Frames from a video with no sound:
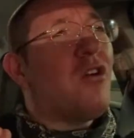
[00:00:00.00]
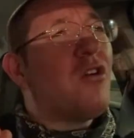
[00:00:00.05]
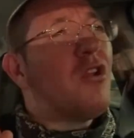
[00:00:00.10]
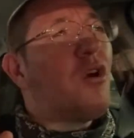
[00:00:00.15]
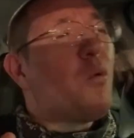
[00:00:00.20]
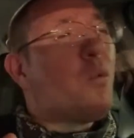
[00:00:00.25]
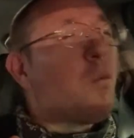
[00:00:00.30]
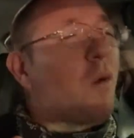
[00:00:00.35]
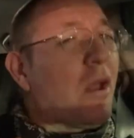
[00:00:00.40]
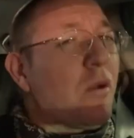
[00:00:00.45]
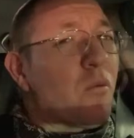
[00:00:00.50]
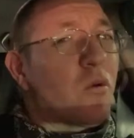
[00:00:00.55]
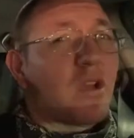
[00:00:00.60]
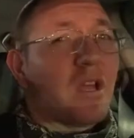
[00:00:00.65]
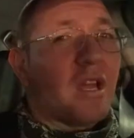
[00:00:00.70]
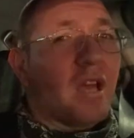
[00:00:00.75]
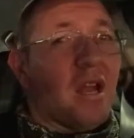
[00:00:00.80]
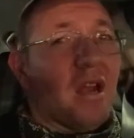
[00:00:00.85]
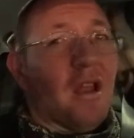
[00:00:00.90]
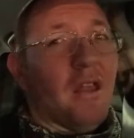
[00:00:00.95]
know when we're gonna
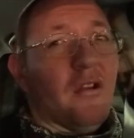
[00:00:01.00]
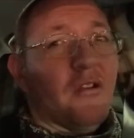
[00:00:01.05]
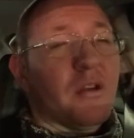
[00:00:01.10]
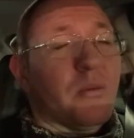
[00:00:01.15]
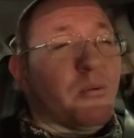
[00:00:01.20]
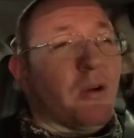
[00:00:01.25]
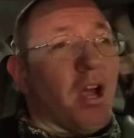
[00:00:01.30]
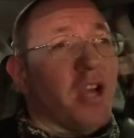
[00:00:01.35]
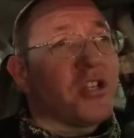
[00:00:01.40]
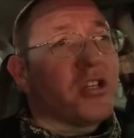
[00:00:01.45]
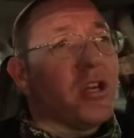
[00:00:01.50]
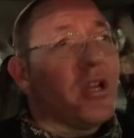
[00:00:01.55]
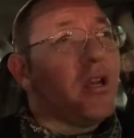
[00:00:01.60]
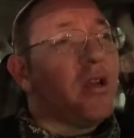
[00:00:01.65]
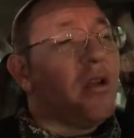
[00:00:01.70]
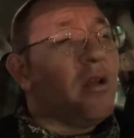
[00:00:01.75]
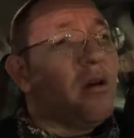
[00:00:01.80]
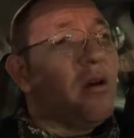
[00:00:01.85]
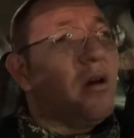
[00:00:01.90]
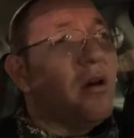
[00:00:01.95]
get another depression,